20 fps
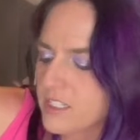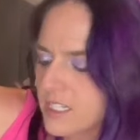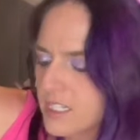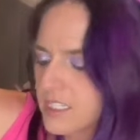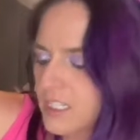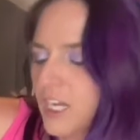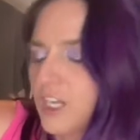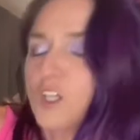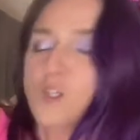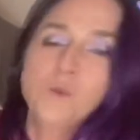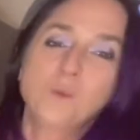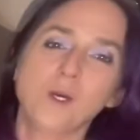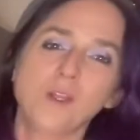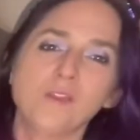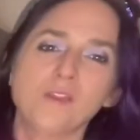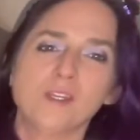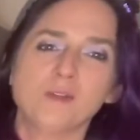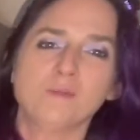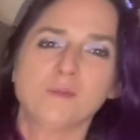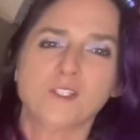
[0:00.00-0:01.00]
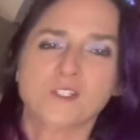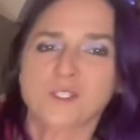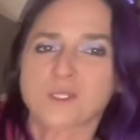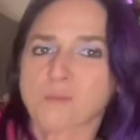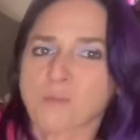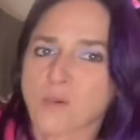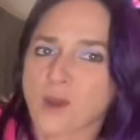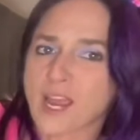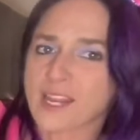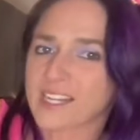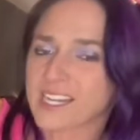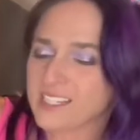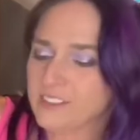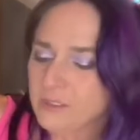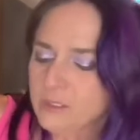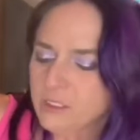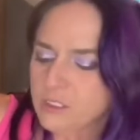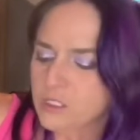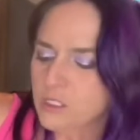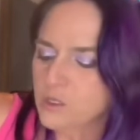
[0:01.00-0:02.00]
because I don't want them to spread
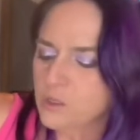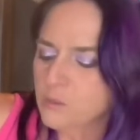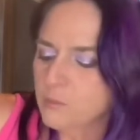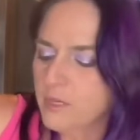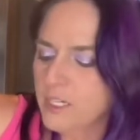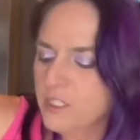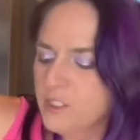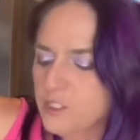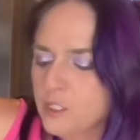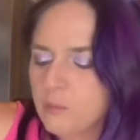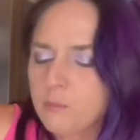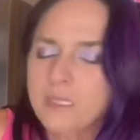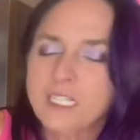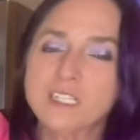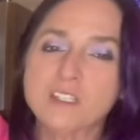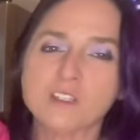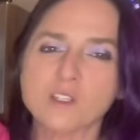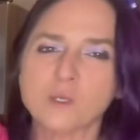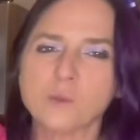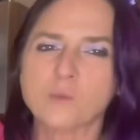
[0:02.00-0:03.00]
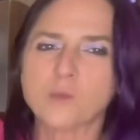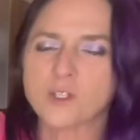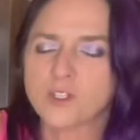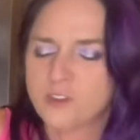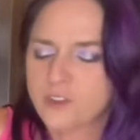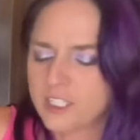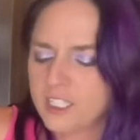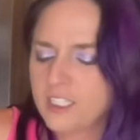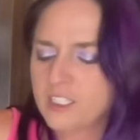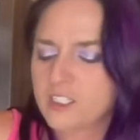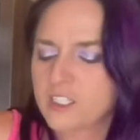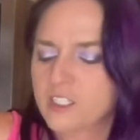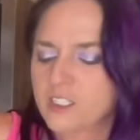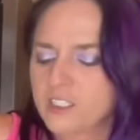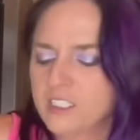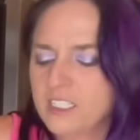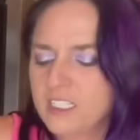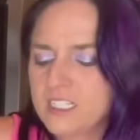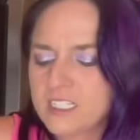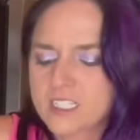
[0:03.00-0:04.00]
out too much and be super thin
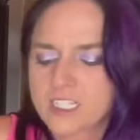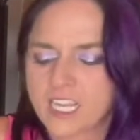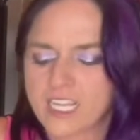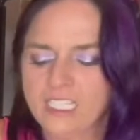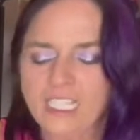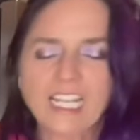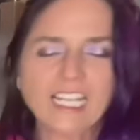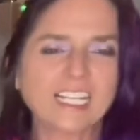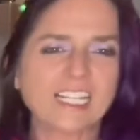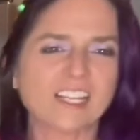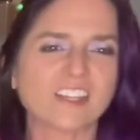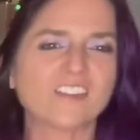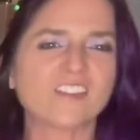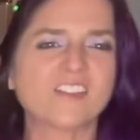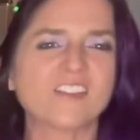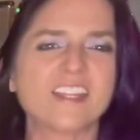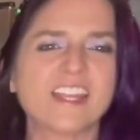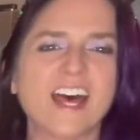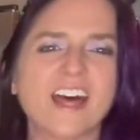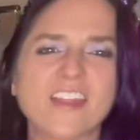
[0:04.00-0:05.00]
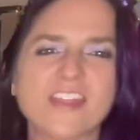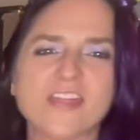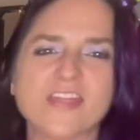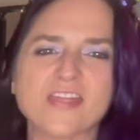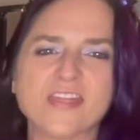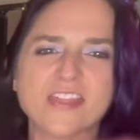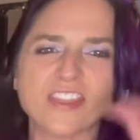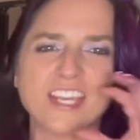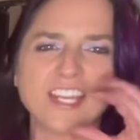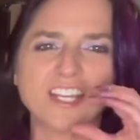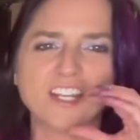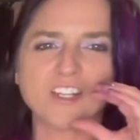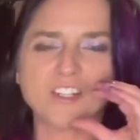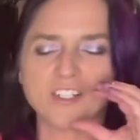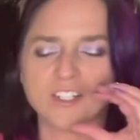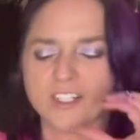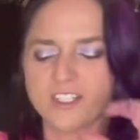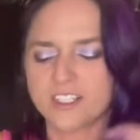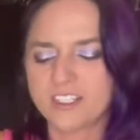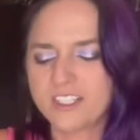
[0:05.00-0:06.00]
cookies. I like a
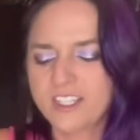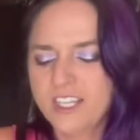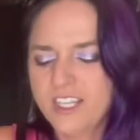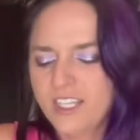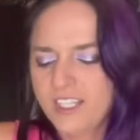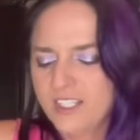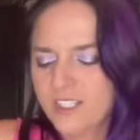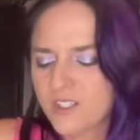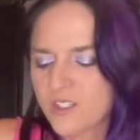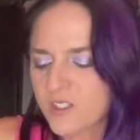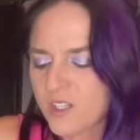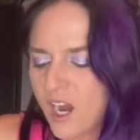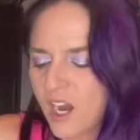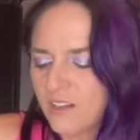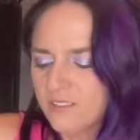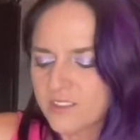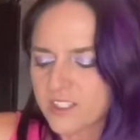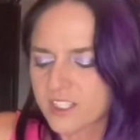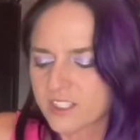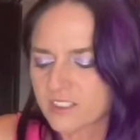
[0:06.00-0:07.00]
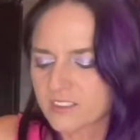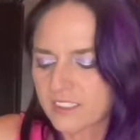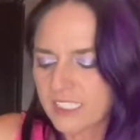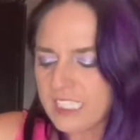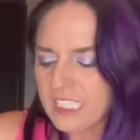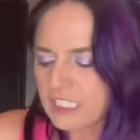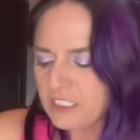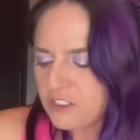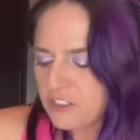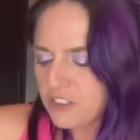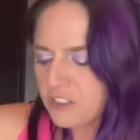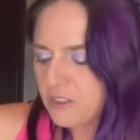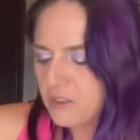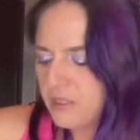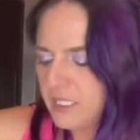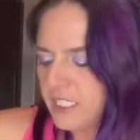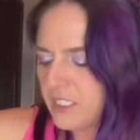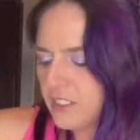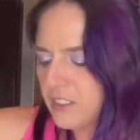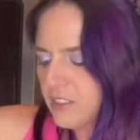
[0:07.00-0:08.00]
thicker, softer, like a
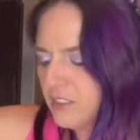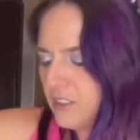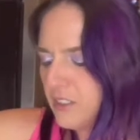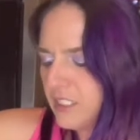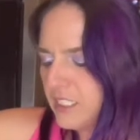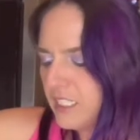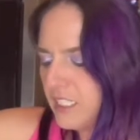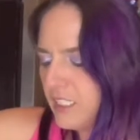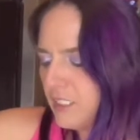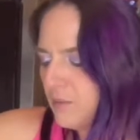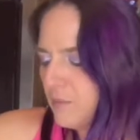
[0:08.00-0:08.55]
chewier cookie.